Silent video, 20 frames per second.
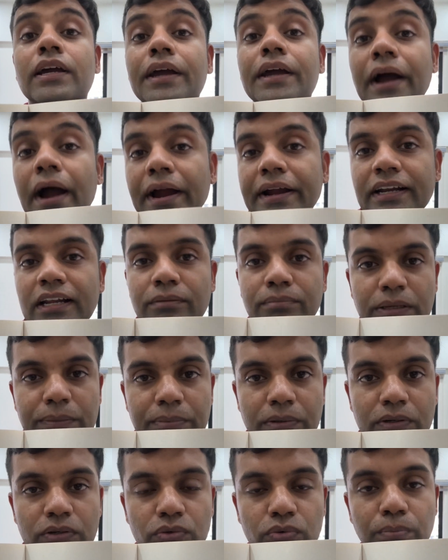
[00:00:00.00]
guiding
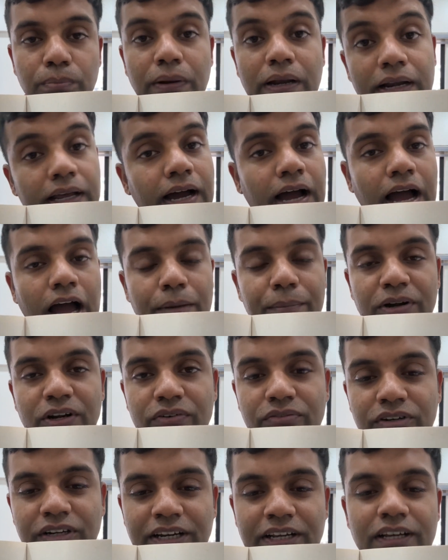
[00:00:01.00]
people to build a habit
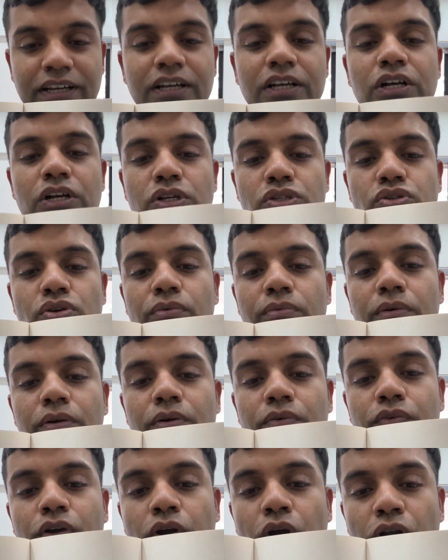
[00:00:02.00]
of reading. So
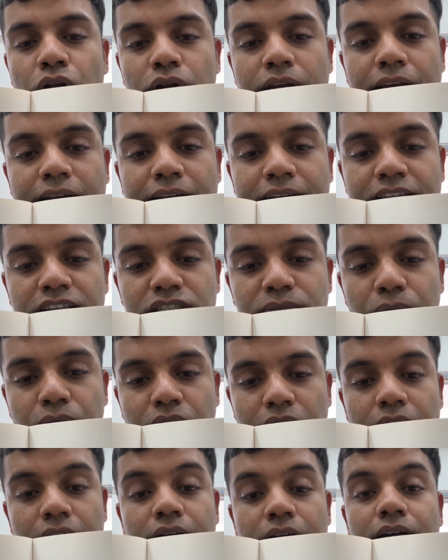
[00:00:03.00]
we're going to read this book
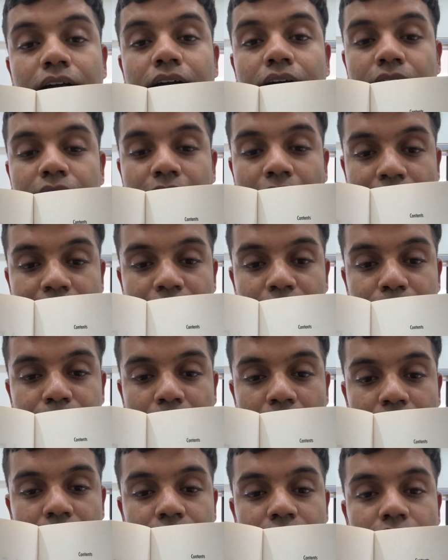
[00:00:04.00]
in a guided
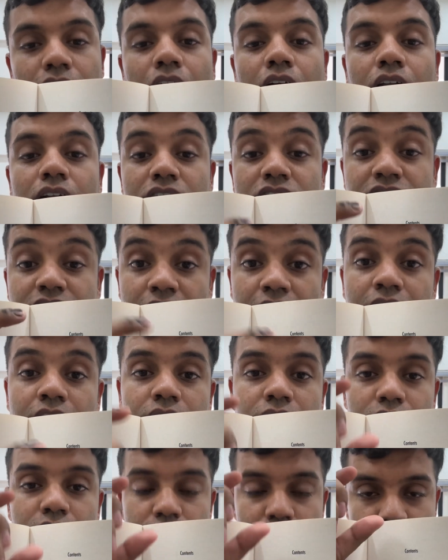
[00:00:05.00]
manner. I'll
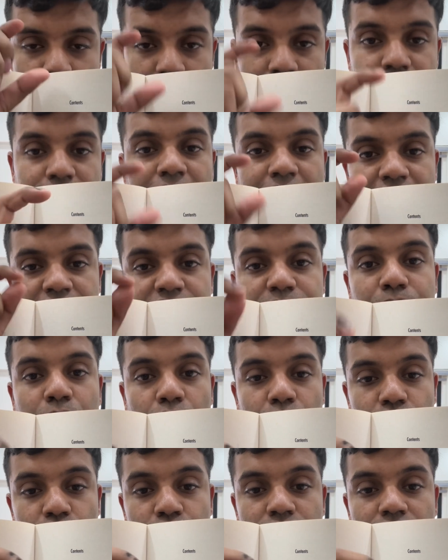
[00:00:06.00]
share every day's
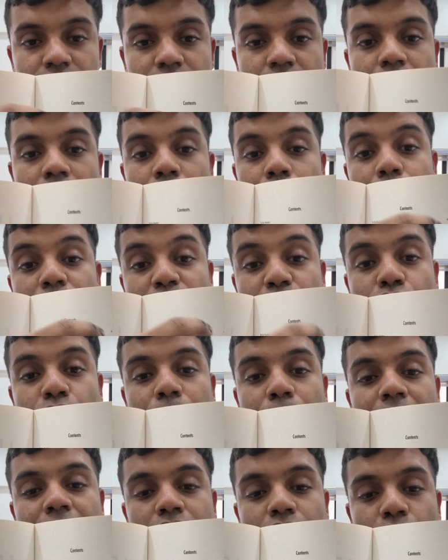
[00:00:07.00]
portions, but you
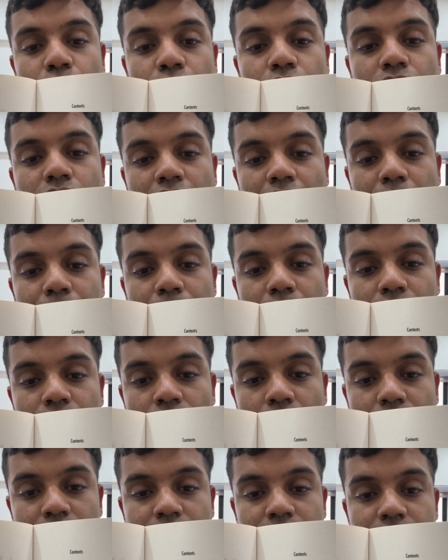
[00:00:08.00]
make your own table of
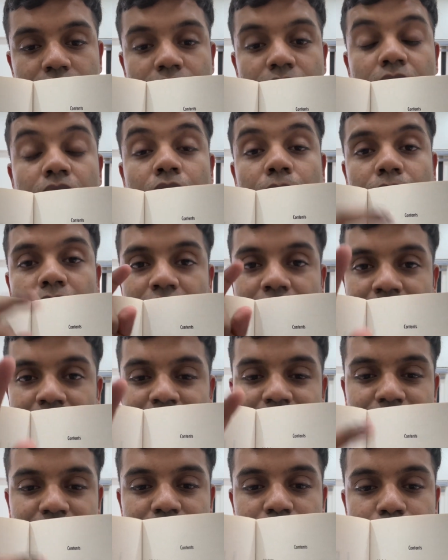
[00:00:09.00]
contents. The
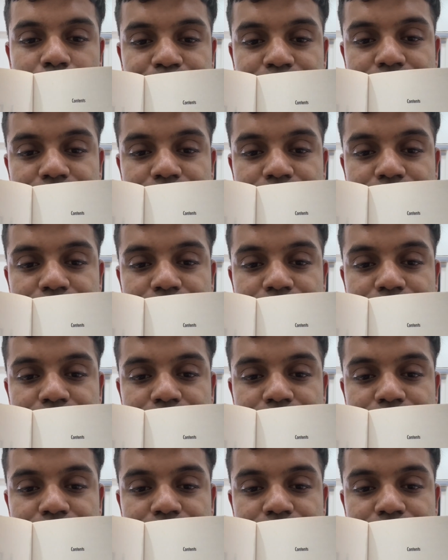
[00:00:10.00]
thing is,